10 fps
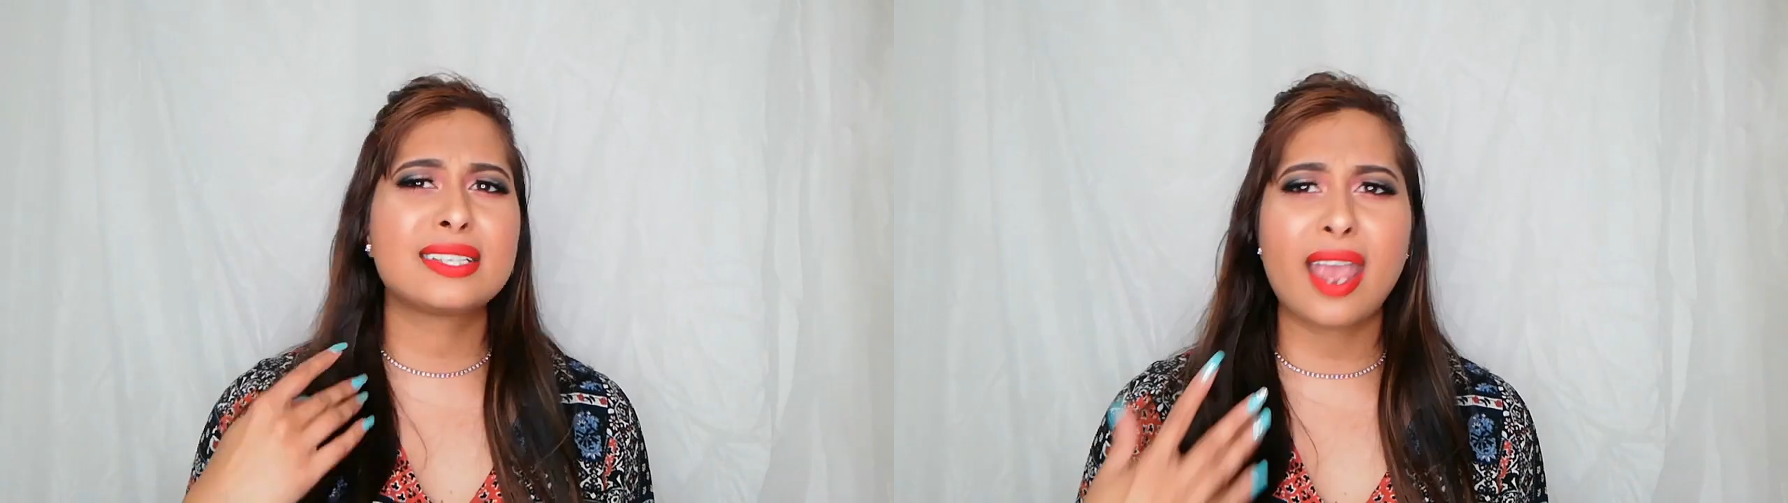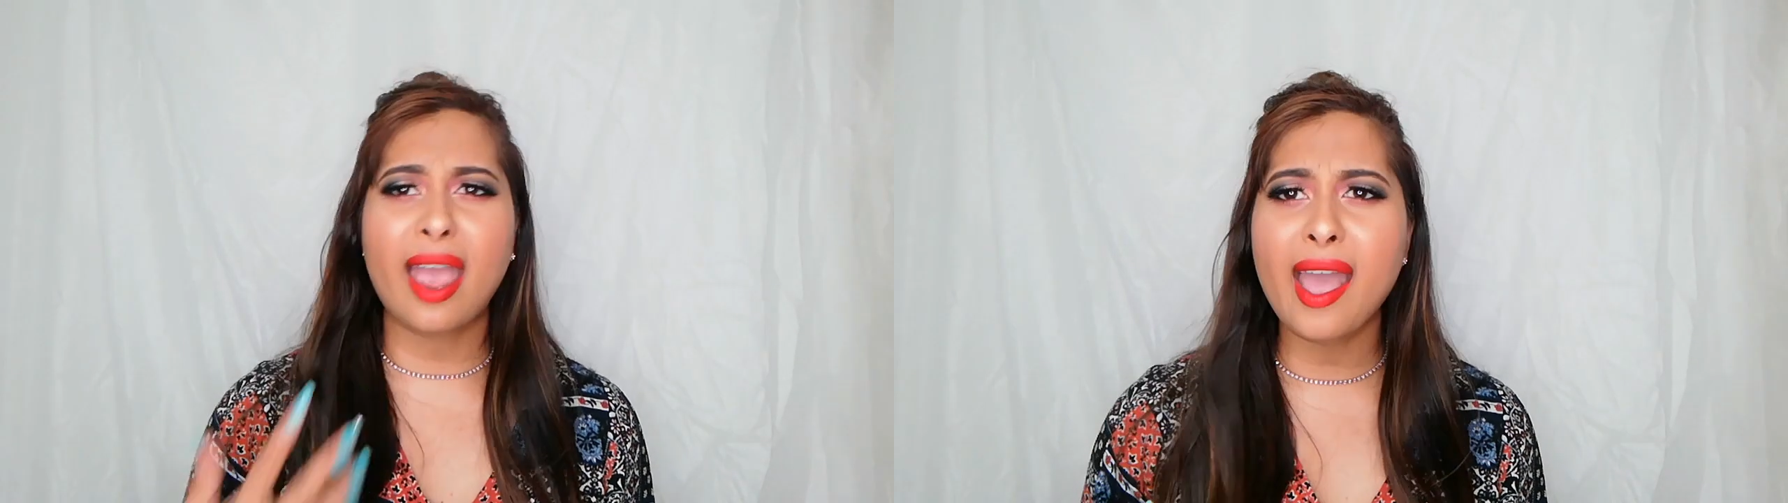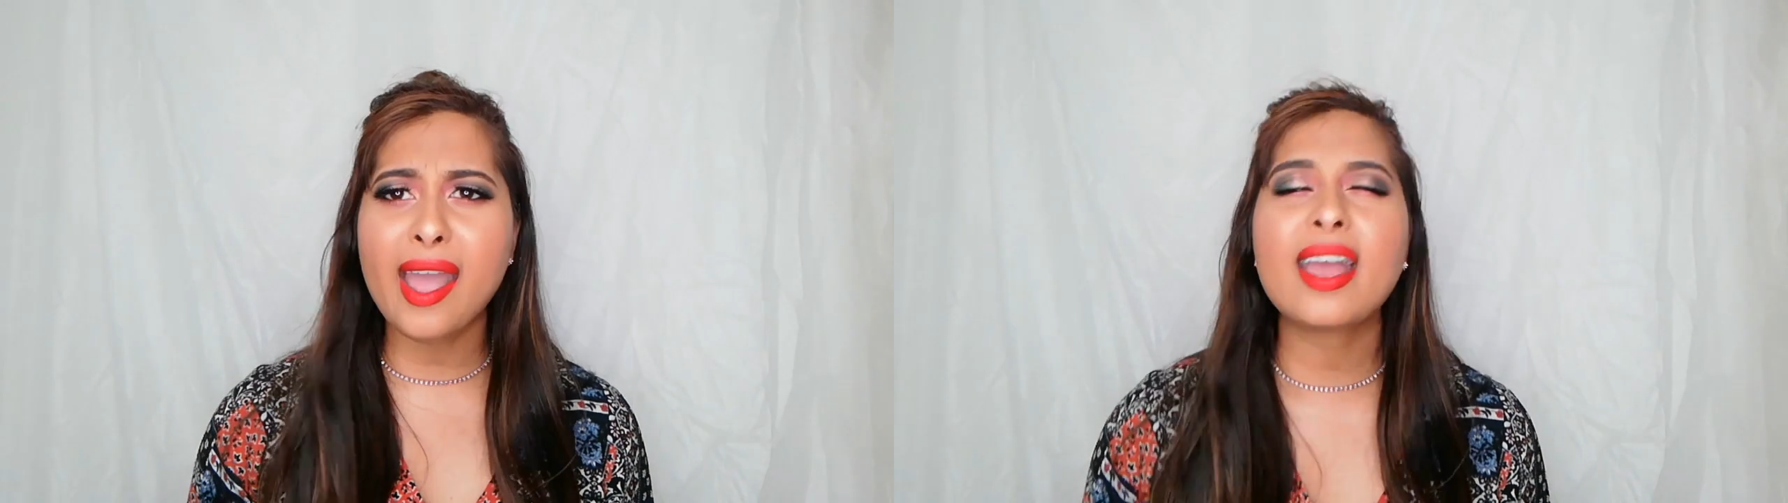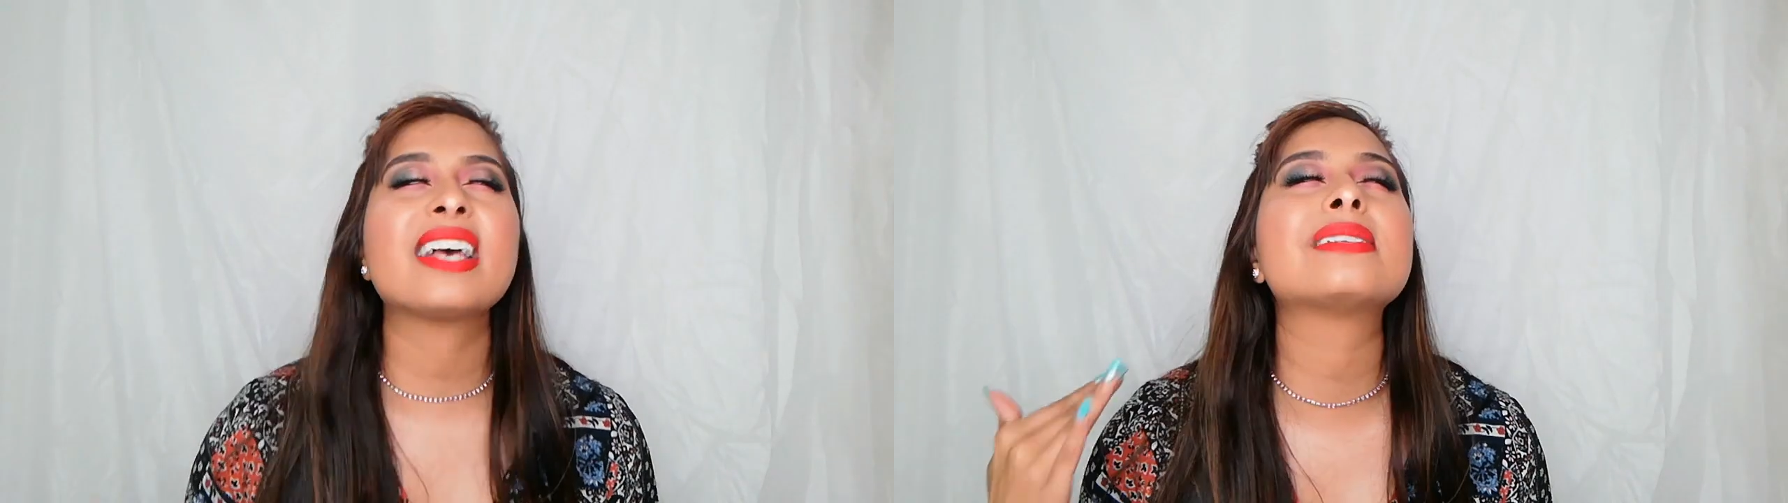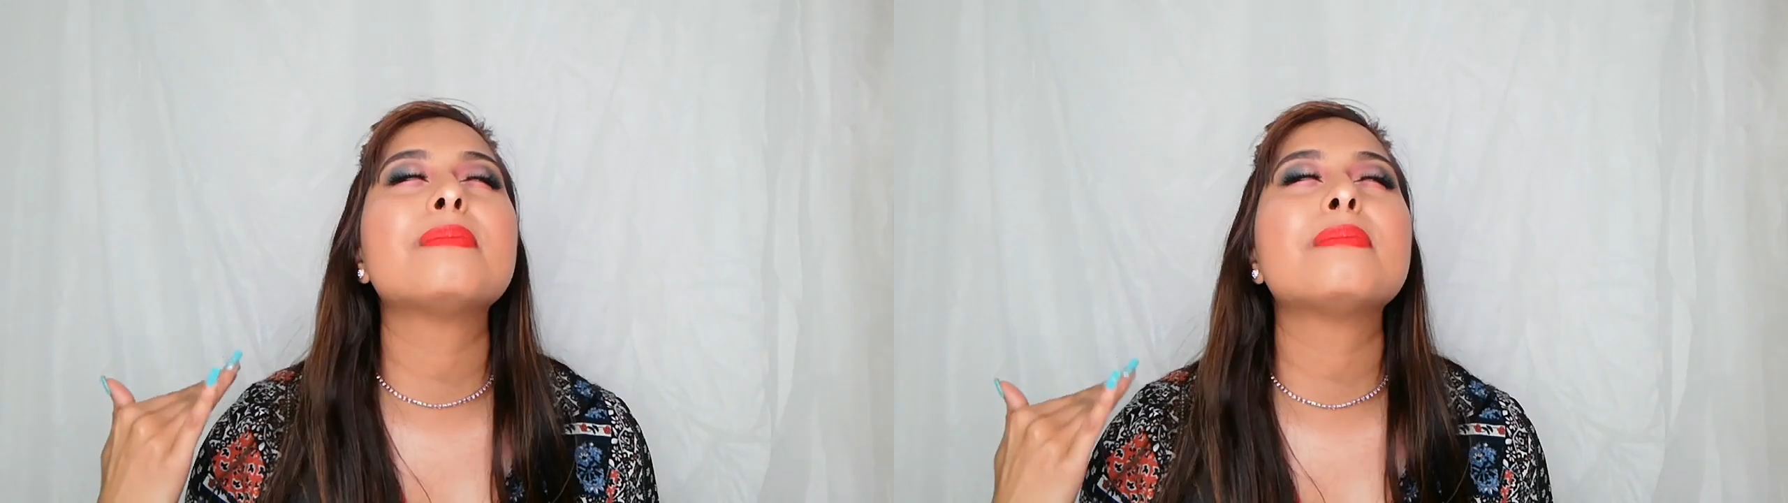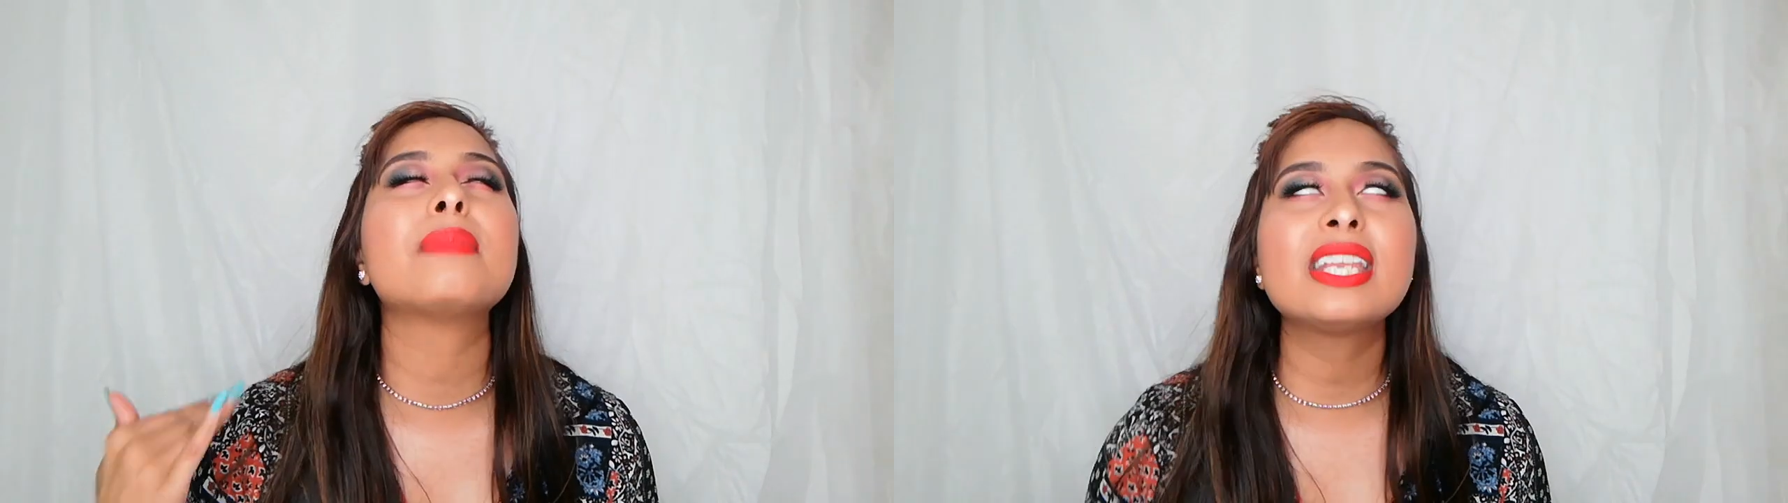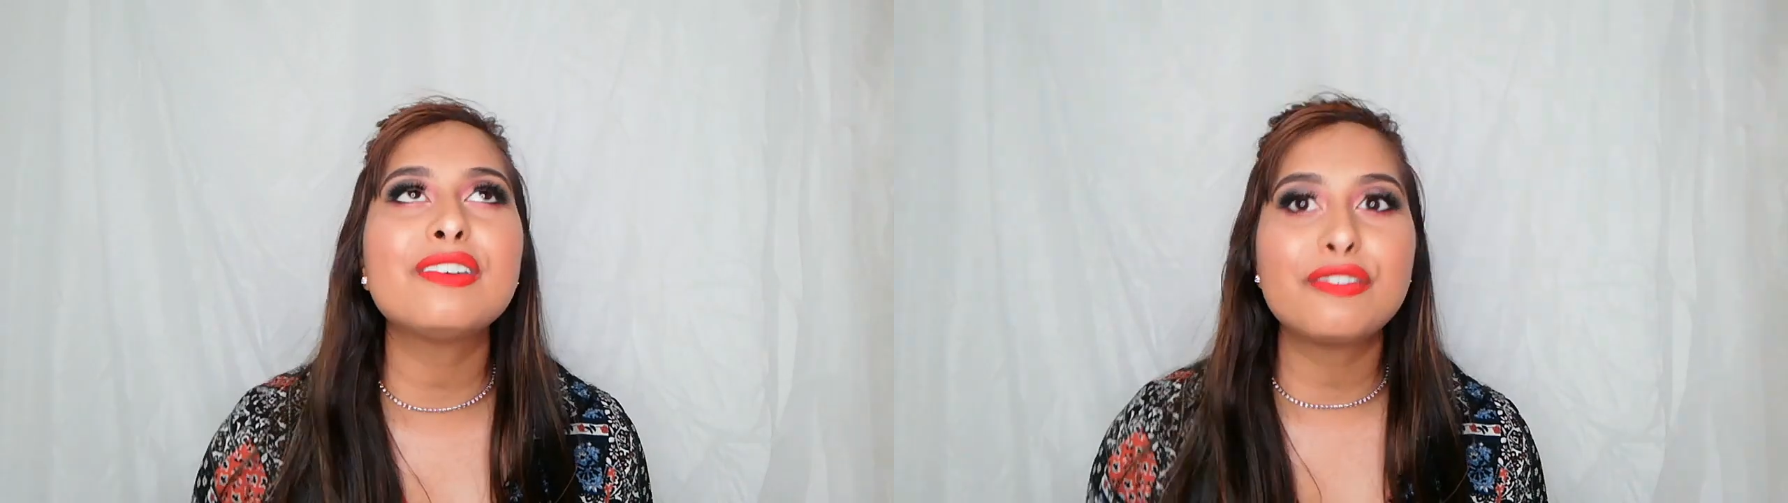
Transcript: tag as many